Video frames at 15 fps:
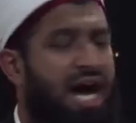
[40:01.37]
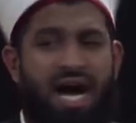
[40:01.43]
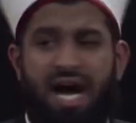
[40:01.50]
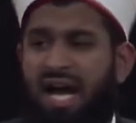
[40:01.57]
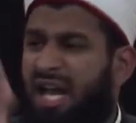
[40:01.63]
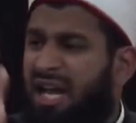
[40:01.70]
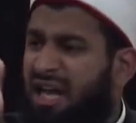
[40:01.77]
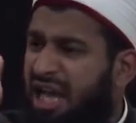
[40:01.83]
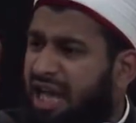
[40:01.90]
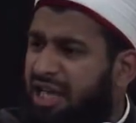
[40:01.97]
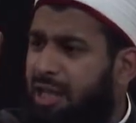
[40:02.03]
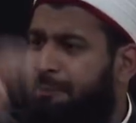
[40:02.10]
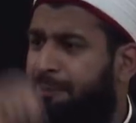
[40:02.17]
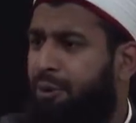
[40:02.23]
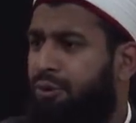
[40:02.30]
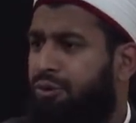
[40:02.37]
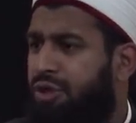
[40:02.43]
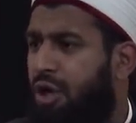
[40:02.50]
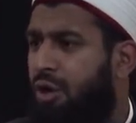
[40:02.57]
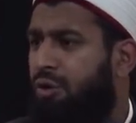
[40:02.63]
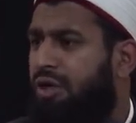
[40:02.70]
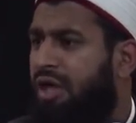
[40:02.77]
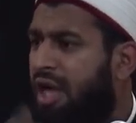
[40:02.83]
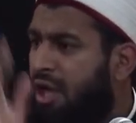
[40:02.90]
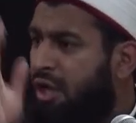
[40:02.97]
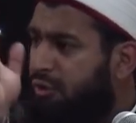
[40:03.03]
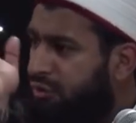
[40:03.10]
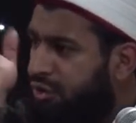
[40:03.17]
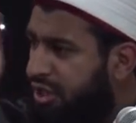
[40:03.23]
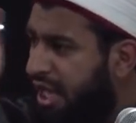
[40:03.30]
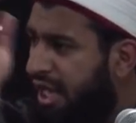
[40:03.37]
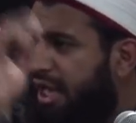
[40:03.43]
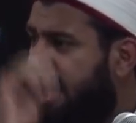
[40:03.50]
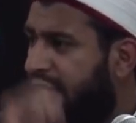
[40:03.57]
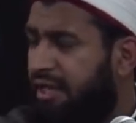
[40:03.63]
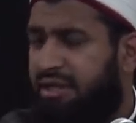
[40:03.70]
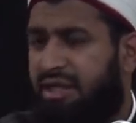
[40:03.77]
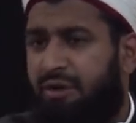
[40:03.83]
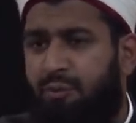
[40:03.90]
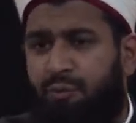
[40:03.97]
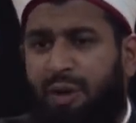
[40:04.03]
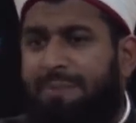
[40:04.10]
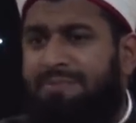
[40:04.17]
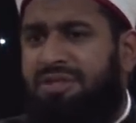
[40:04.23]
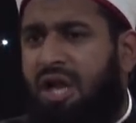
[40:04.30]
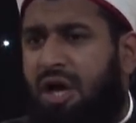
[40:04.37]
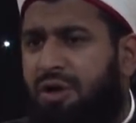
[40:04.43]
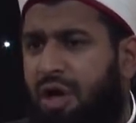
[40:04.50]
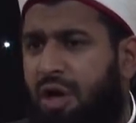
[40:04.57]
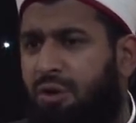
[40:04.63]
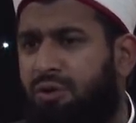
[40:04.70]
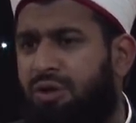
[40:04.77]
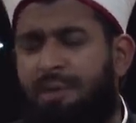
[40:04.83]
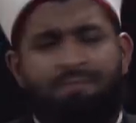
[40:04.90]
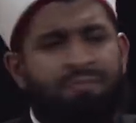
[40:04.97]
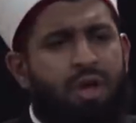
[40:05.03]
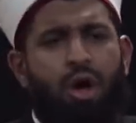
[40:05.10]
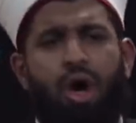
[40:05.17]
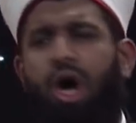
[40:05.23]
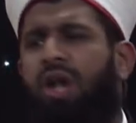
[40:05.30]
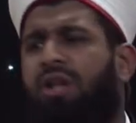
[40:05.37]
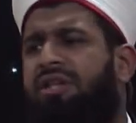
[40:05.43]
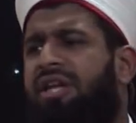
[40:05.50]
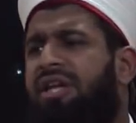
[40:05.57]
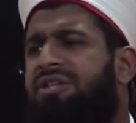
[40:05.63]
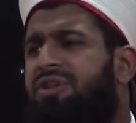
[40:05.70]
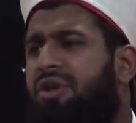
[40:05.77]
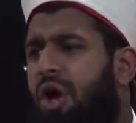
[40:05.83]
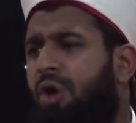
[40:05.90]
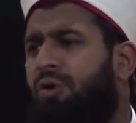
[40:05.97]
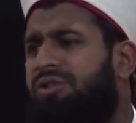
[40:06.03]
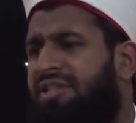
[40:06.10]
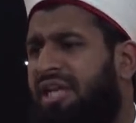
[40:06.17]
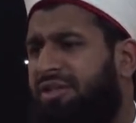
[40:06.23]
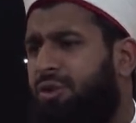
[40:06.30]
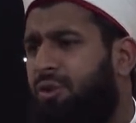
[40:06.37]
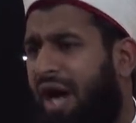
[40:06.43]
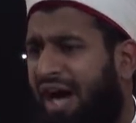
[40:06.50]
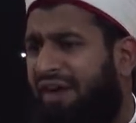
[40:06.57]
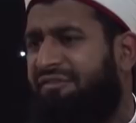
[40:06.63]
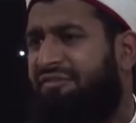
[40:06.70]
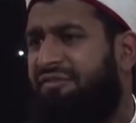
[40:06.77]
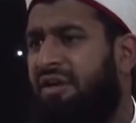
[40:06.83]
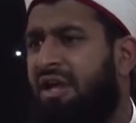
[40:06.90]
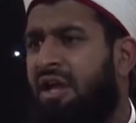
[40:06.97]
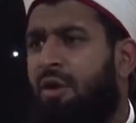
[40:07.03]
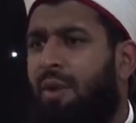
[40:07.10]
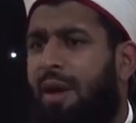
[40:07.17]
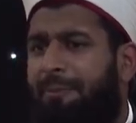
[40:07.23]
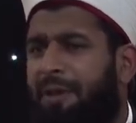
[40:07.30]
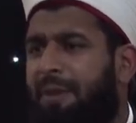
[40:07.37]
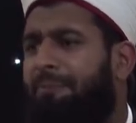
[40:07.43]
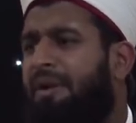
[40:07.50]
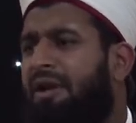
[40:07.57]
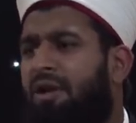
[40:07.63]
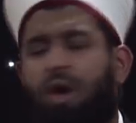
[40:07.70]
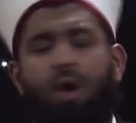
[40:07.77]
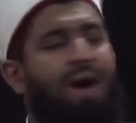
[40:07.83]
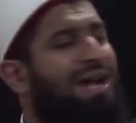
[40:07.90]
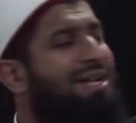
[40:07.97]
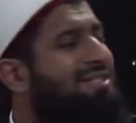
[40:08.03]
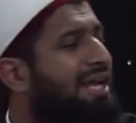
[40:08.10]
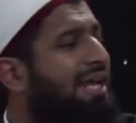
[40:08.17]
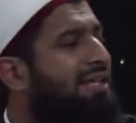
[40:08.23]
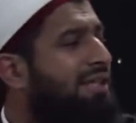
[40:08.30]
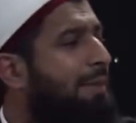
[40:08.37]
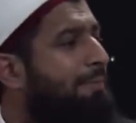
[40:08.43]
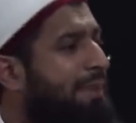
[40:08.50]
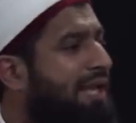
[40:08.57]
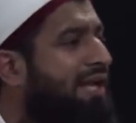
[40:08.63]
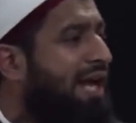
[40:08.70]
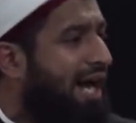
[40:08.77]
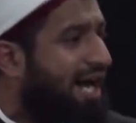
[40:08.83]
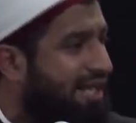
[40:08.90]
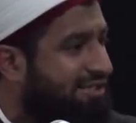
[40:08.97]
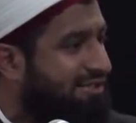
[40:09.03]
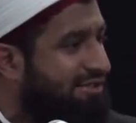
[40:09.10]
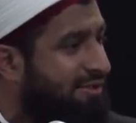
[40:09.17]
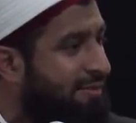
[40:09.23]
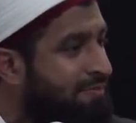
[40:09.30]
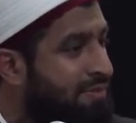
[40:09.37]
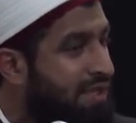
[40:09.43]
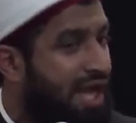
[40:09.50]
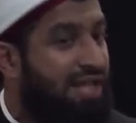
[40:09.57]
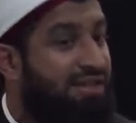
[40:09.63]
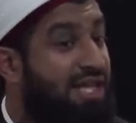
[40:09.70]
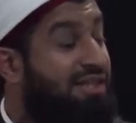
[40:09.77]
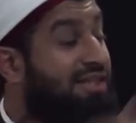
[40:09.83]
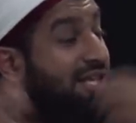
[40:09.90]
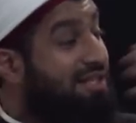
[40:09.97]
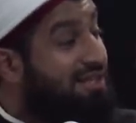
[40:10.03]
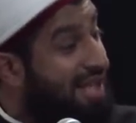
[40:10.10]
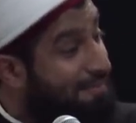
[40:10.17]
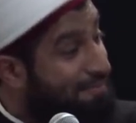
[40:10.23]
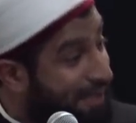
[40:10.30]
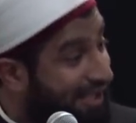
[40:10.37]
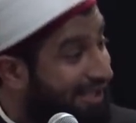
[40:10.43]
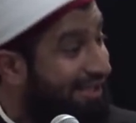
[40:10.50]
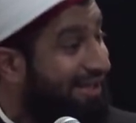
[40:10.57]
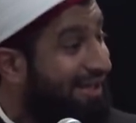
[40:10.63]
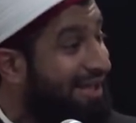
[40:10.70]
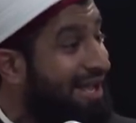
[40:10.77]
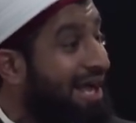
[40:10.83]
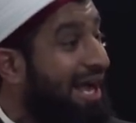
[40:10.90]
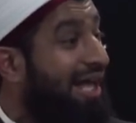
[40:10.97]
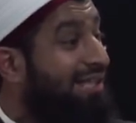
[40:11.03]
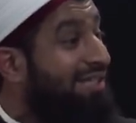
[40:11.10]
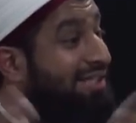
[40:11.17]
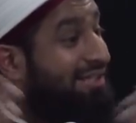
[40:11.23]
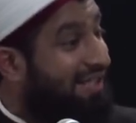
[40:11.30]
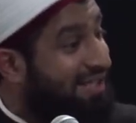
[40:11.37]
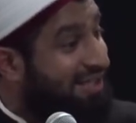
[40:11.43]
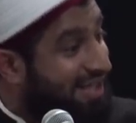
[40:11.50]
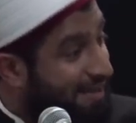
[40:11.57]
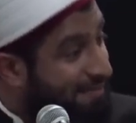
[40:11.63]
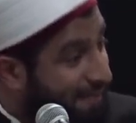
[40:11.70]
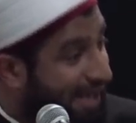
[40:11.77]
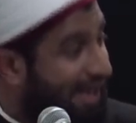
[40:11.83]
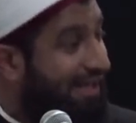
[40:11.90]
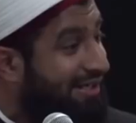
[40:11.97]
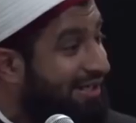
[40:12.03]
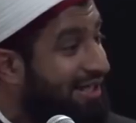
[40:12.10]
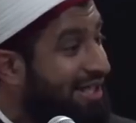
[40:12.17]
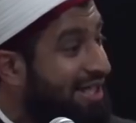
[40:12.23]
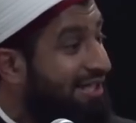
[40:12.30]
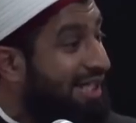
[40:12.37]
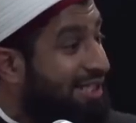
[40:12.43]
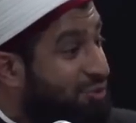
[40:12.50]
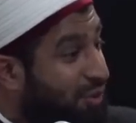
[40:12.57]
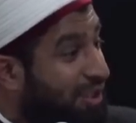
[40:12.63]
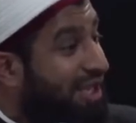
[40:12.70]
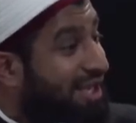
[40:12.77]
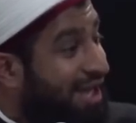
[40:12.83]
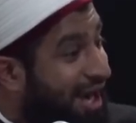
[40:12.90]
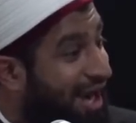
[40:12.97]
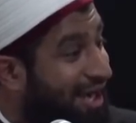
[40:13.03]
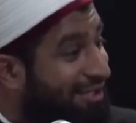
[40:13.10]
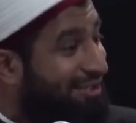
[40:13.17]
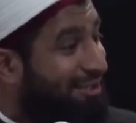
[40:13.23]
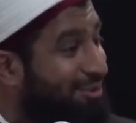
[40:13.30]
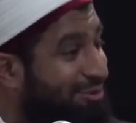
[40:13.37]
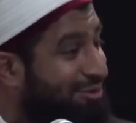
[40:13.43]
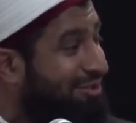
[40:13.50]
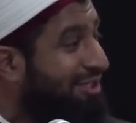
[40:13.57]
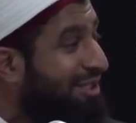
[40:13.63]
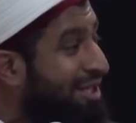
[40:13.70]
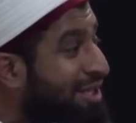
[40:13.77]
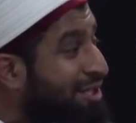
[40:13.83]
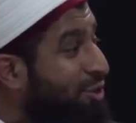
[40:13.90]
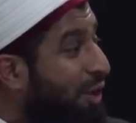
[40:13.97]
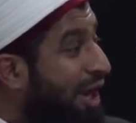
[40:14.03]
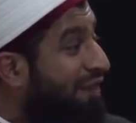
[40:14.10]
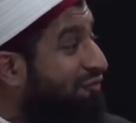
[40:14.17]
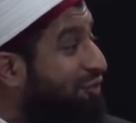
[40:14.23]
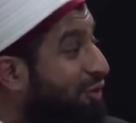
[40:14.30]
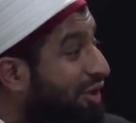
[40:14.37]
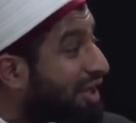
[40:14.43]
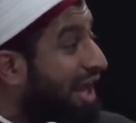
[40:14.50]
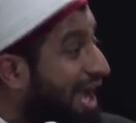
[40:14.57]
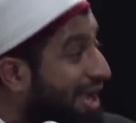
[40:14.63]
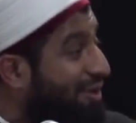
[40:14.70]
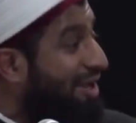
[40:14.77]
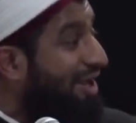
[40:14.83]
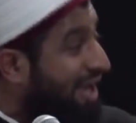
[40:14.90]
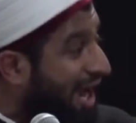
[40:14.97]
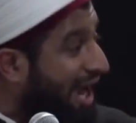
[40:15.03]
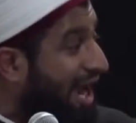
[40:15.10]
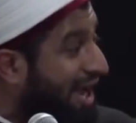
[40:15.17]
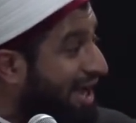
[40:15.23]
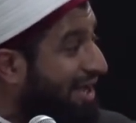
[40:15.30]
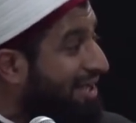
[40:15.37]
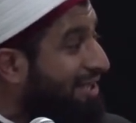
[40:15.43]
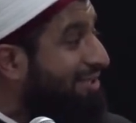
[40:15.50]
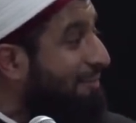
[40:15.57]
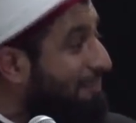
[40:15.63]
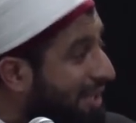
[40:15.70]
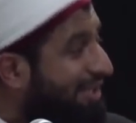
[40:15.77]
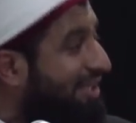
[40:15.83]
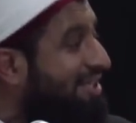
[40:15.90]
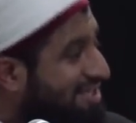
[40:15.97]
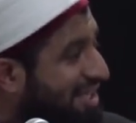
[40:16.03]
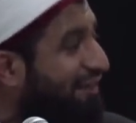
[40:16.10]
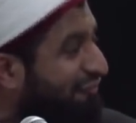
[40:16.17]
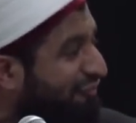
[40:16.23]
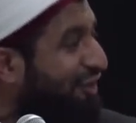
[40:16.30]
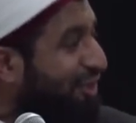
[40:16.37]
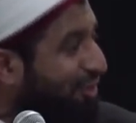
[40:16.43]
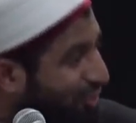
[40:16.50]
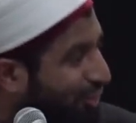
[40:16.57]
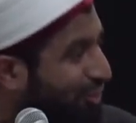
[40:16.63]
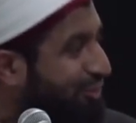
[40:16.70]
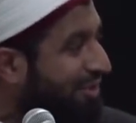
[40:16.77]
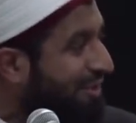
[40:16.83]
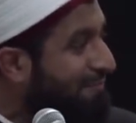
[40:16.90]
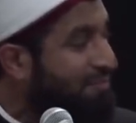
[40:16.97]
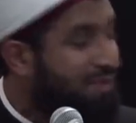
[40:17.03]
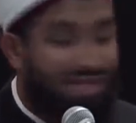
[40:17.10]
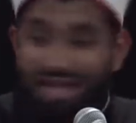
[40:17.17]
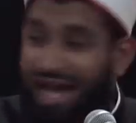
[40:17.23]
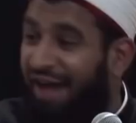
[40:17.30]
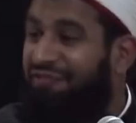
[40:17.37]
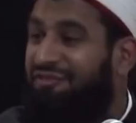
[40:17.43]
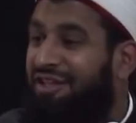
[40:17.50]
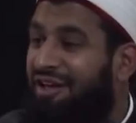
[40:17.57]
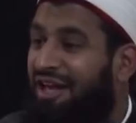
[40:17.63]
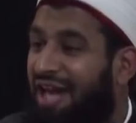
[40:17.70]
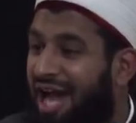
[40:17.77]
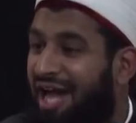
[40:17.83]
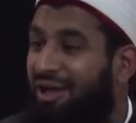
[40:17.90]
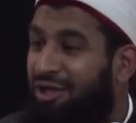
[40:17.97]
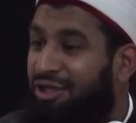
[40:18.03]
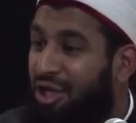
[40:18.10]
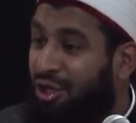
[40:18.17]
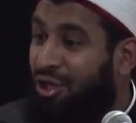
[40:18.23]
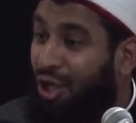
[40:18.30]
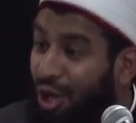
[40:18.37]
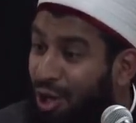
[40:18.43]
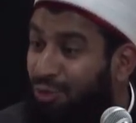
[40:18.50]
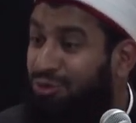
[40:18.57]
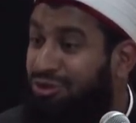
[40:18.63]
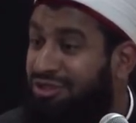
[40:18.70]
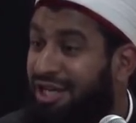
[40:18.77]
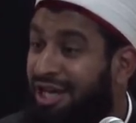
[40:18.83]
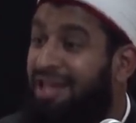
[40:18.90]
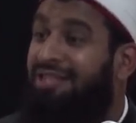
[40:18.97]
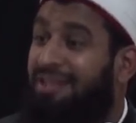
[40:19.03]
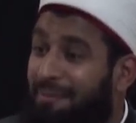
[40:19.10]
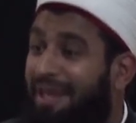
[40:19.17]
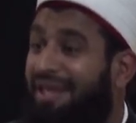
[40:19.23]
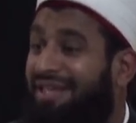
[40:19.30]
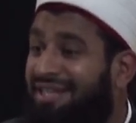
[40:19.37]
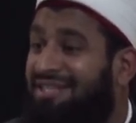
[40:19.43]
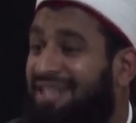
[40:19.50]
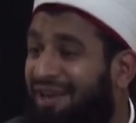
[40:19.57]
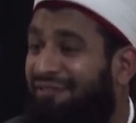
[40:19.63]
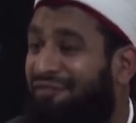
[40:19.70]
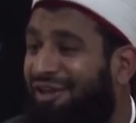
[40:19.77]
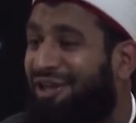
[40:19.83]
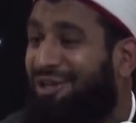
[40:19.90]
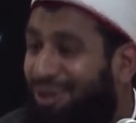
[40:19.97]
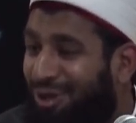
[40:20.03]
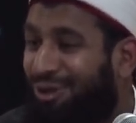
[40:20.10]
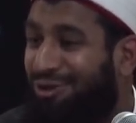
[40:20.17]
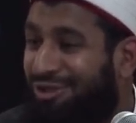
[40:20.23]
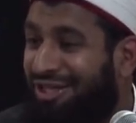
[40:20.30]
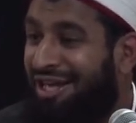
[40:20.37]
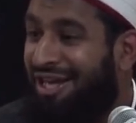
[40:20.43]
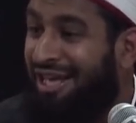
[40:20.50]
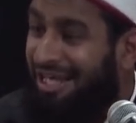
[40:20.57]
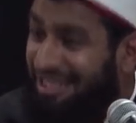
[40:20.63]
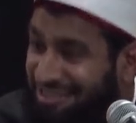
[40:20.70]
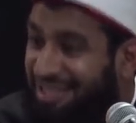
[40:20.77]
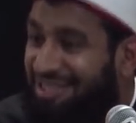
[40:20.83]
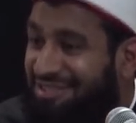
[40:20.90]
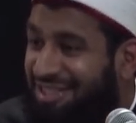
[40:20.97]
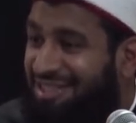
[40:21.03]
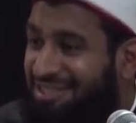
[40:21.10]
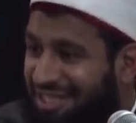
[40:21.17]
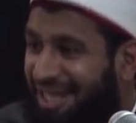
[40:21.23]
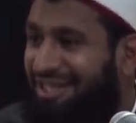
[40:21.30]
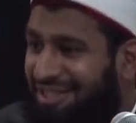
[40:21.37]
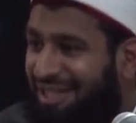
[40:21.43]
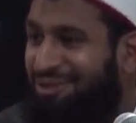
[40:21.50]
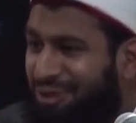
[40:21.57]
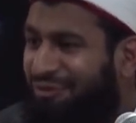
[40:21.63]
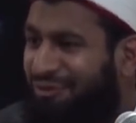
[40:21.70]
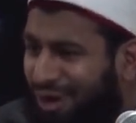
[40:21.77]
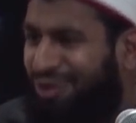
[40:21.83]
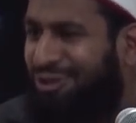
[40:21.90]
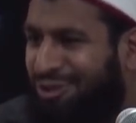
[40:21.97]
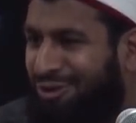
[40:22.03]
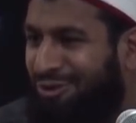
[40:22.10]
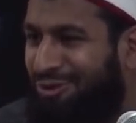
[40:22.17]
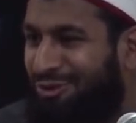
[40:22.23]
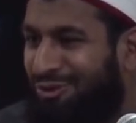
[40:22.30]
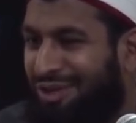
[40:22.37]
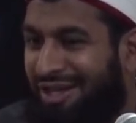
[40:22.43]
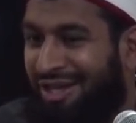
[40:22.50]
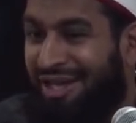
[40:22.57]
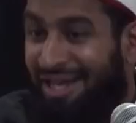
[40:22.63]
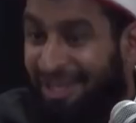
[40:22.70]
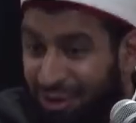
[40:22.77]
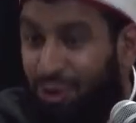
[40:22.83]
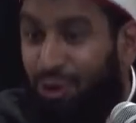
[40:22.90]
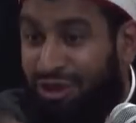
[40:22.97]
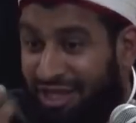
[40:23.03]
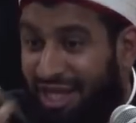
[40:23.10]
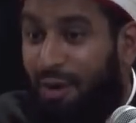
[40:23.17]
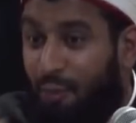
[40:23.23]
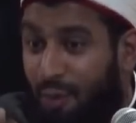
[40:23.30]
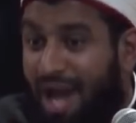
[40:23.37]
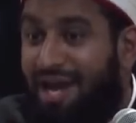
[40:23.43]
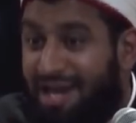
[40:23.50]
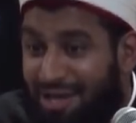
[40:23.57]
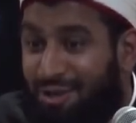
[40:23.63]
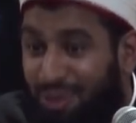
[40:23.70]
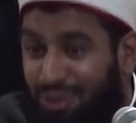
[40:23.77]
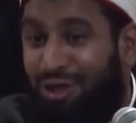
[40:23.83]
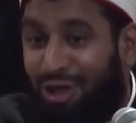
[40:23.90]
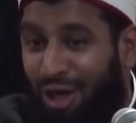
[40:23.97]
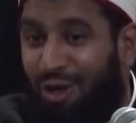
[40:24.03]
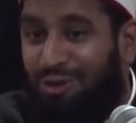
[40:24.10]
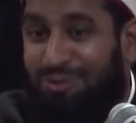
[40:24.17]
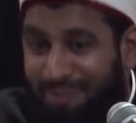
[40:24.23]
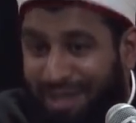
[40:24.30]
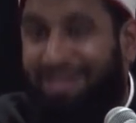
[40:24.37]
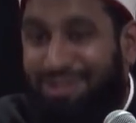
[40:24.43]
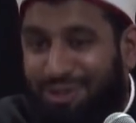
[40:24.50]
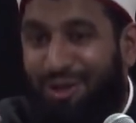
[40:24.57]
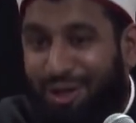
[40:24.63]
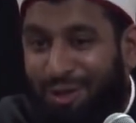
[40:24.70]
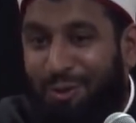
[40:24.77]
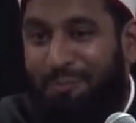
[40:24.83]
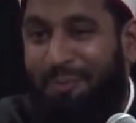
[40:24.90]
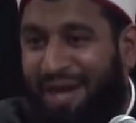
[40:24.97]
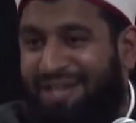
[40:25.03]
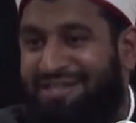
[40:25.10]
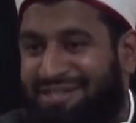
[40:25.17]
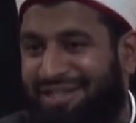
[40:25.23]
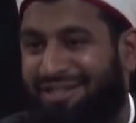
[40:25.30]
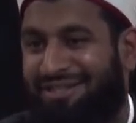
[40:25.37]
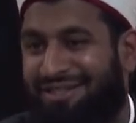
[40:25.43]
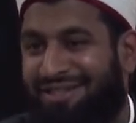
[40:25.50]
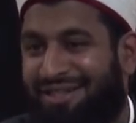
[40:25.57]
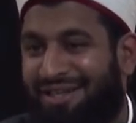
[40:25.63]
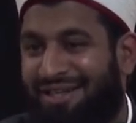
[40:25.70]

are, Ladypool Road, the Wimslow Road, all these roads that you have, where people go and take their big cars, and they think they're big, and they think they're bad. That's what a car does. You have to rely on a car to make yourself feel good. You have to rely on your clothes to make yourself feel good. Is this the state that you've got to? You think wearing good clothes makes you a good person?